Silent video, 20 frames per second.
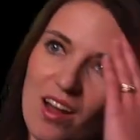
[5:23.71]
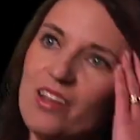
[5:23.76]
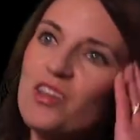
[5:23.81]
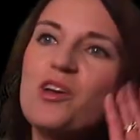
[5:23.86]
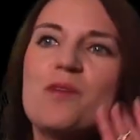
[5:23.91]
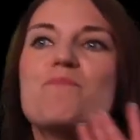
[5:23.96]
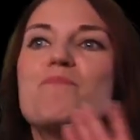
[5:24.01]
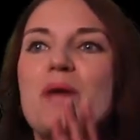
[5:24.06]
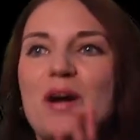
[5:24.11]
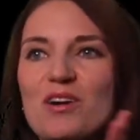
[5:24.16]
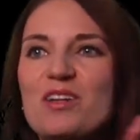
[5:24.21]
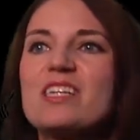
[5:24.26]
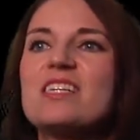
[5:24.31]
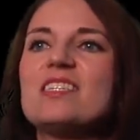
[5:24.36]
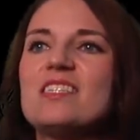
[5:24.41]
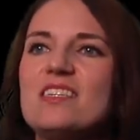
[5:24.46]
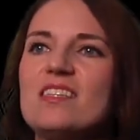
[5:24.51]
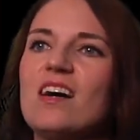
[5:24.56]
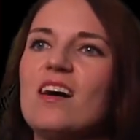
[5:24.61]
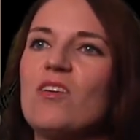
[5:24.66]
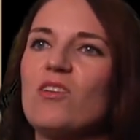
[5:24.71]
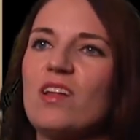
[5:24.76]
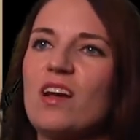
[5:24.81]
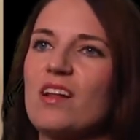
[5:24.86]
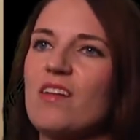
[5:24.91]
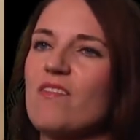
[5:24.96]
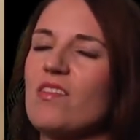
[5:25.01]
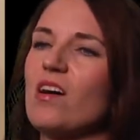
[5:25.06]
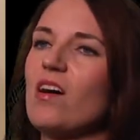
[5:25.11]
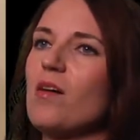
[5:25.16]
you can barely see the
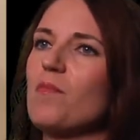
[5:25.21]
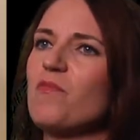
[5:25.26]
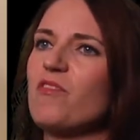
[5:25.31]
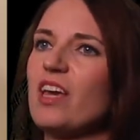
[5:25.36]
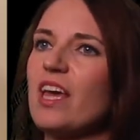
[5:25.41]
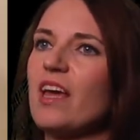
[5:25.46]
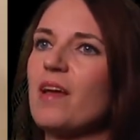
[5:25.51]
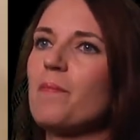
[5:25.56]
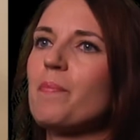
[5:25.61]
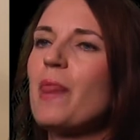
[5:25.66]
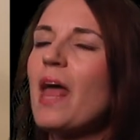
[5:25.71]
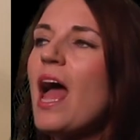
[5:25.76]
outline of the Humvee.